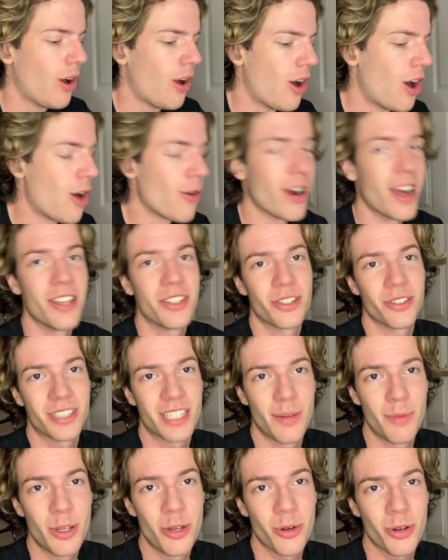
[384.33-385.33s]
All right, so
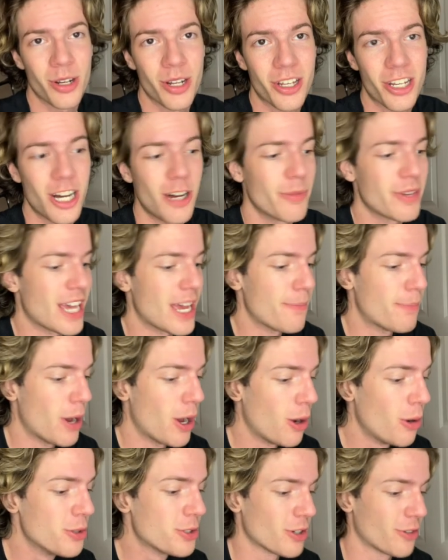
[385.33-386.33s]
some of you are going to call me a
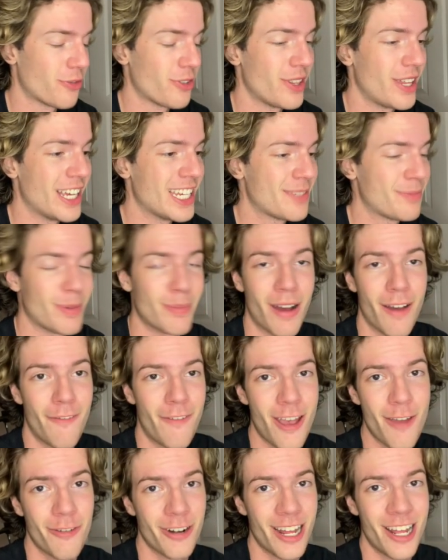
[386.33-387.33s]
poser for this, but my
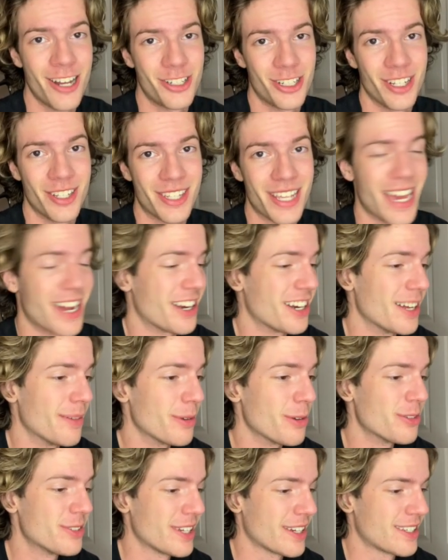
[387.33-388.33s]
favorite engine's the
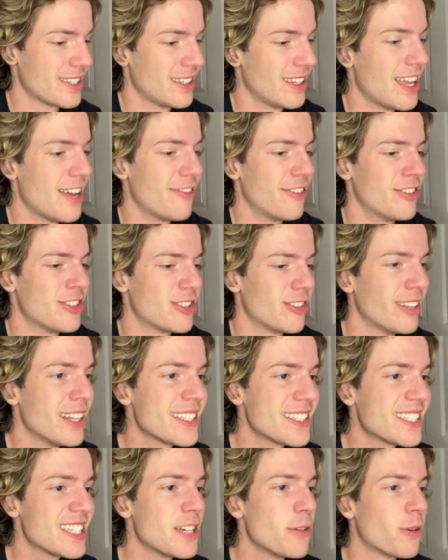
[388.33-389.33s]
NW 611. So
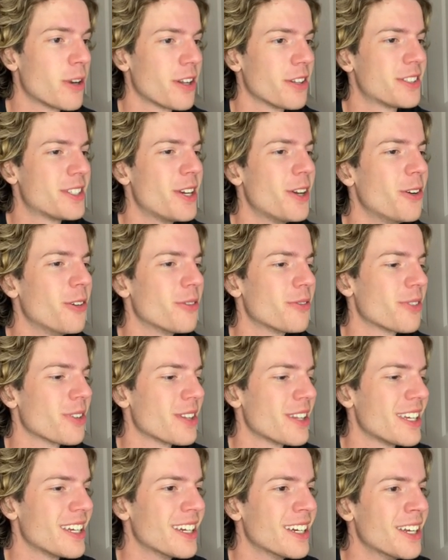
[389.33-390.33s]
let's see what it'll do for
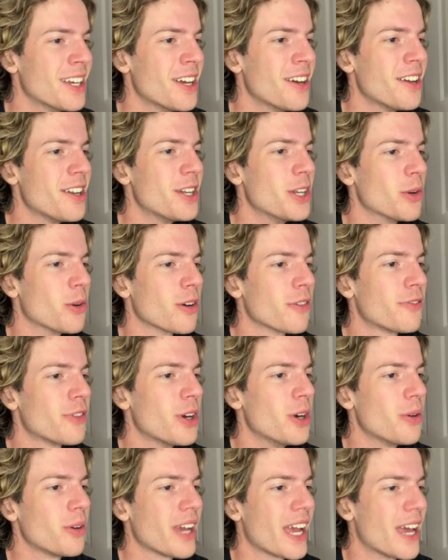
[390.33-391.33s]
the
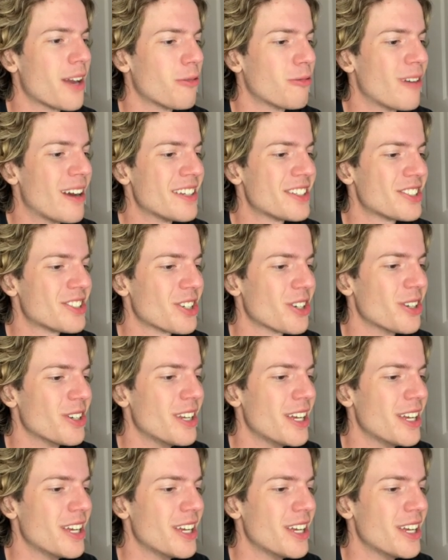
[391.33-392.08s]
Norfolk and Western